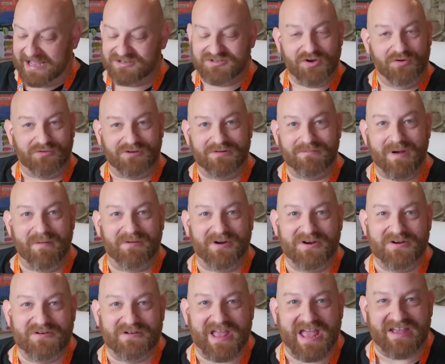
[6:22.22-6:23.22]
I don't remember
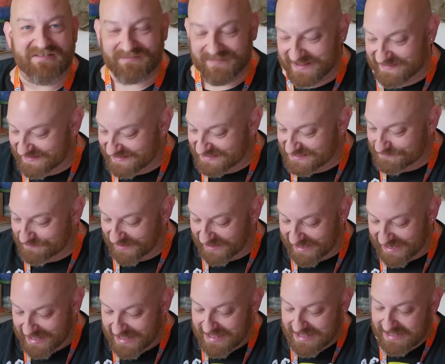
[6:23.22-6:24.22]
who gave me this,
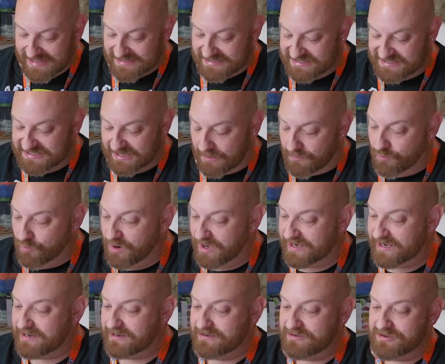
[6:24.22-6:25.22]
but
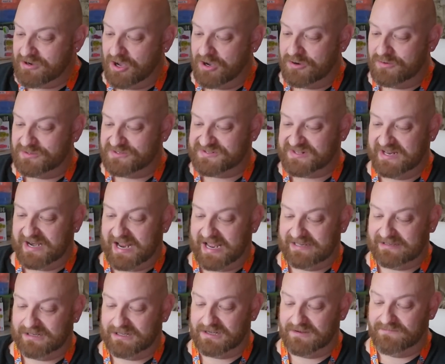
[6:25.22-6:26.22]
Someone knows that
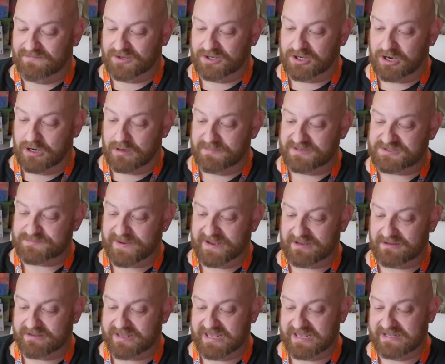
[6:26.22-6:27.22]
I love Garbage
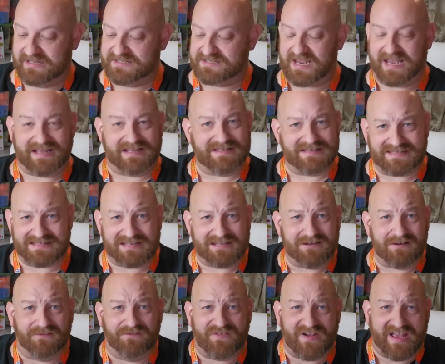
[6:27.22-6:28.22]
Pail Kids. I can see
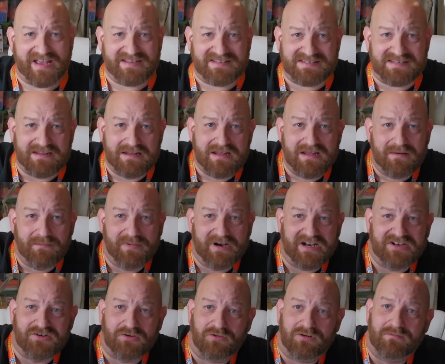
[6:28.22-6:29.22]
your face, but
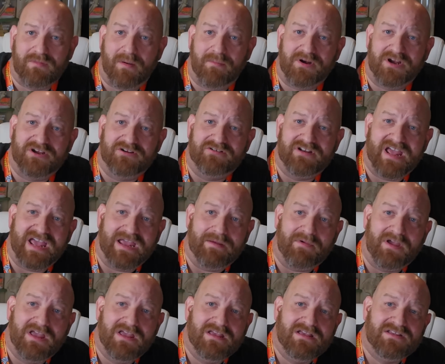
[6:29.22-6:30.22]
I don't remember your
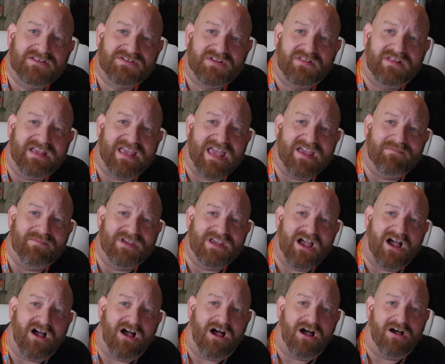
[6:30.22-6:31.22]
name. So they gave me
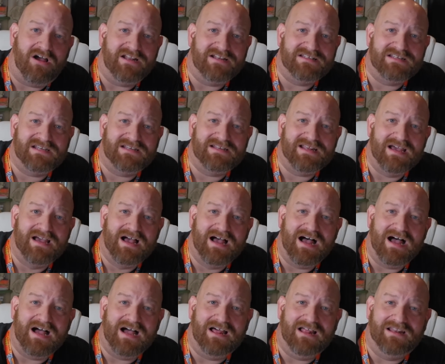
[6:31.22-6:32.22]
a Haunted
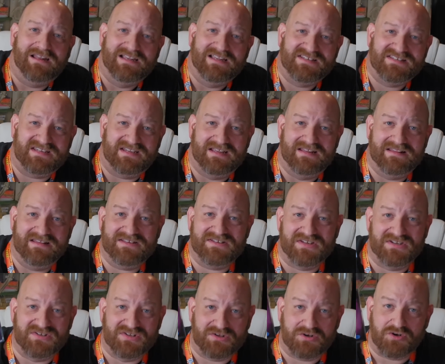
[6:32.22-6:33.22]
Hollis, and
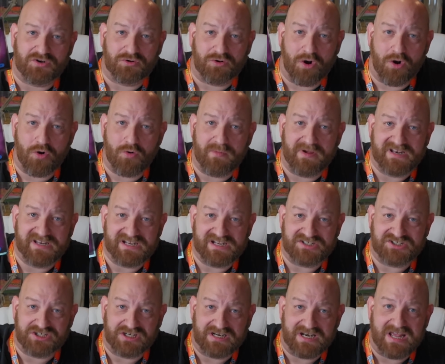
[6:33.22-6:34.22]
this is the Chrome
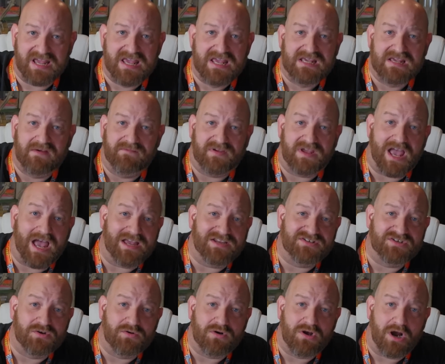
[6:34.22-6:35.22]
edition. If you
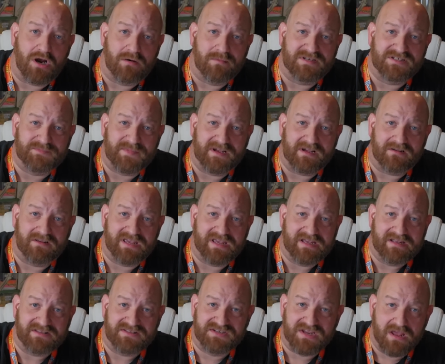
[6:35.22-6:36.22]
guys know Garbage Pail
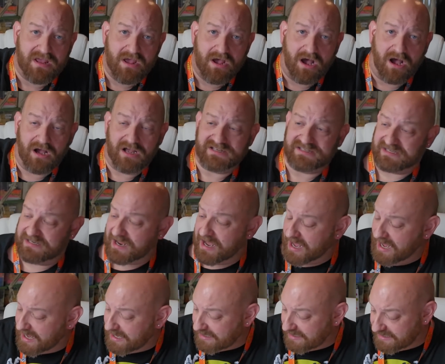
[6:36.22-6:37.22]
Kids, Haunted
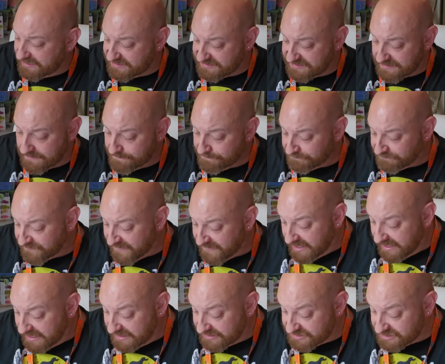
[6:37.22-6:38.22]
Hollis
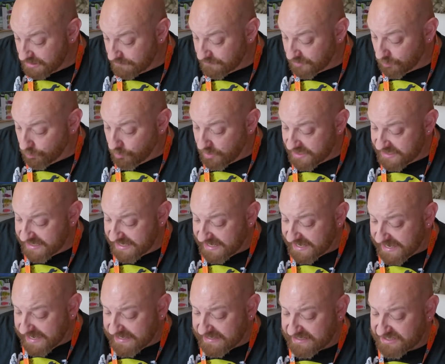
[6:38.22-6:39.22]
is number
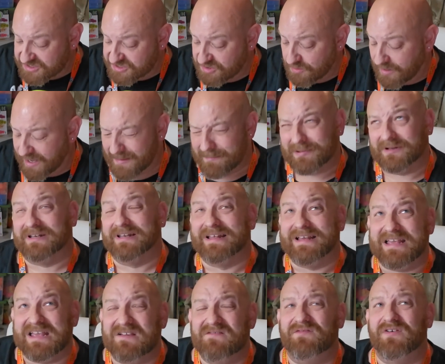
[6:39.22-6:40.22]
180. So I
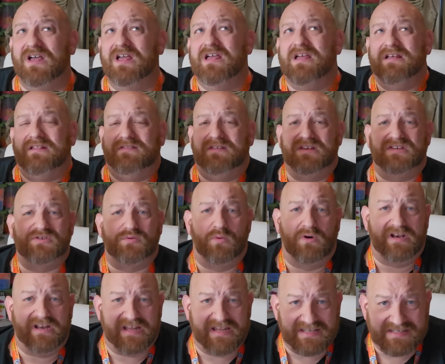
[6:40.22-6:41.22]
believe this
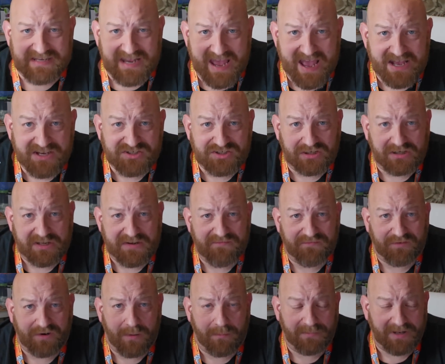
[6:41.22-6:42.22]
one is actually
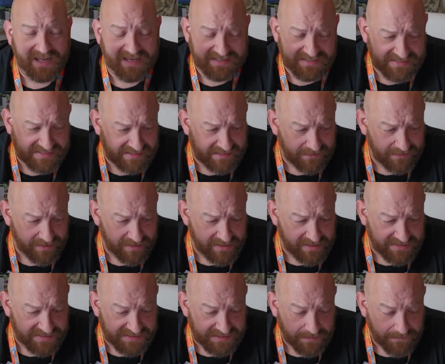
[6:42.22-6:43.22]
from like
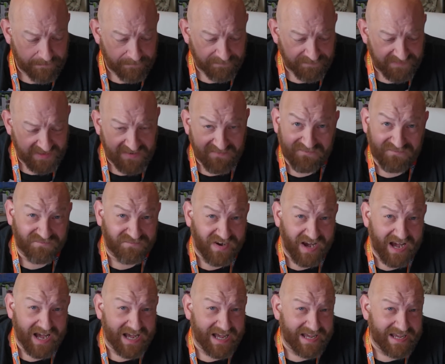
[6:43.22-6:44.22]
series
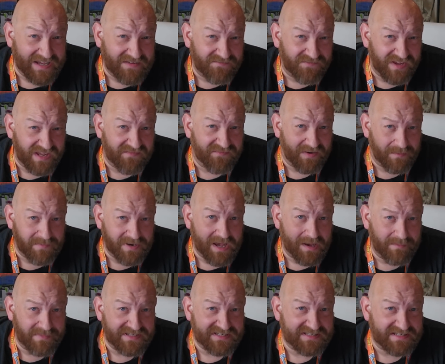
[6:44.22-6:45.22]
five, if I'm
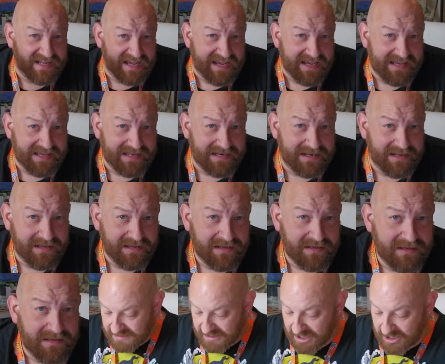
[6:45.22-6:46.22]
not mistaken.
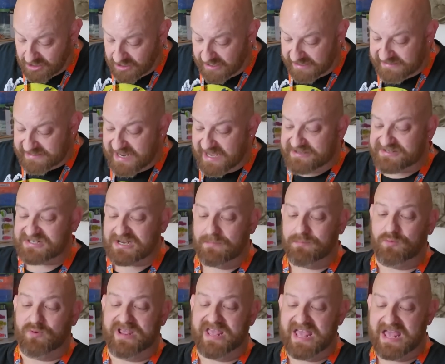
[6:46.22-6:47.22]
All right, next
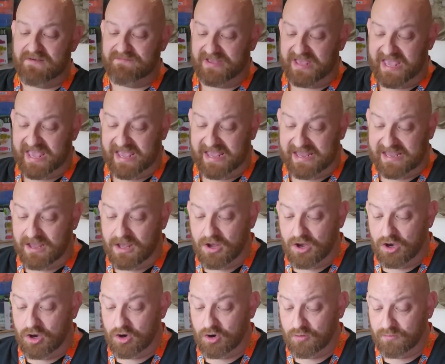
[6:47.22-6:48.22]
up we have a
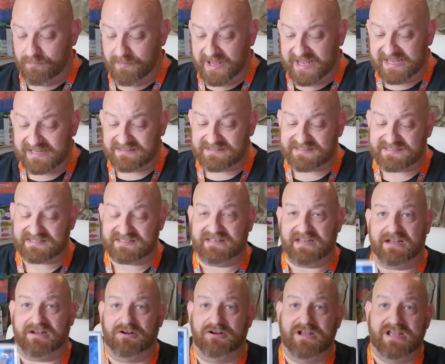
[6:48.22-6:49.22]
homemade
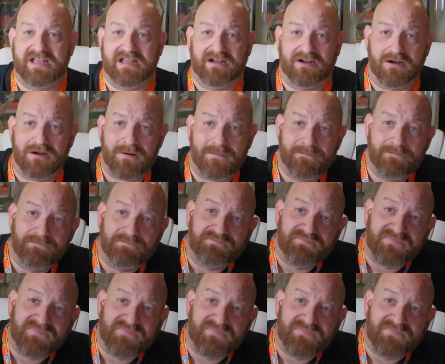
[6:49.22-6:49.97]
sticker here